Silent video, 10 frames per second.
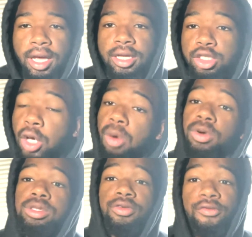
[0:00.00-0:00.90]
so I
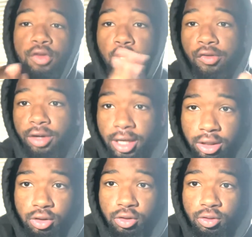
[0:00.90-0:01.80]
went to Pflugerville High
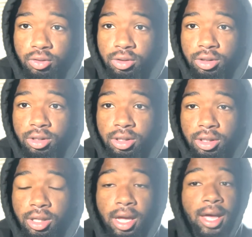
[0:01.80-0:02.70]
School,
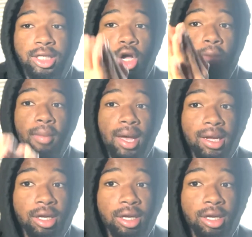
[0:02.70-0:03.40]
and y'all may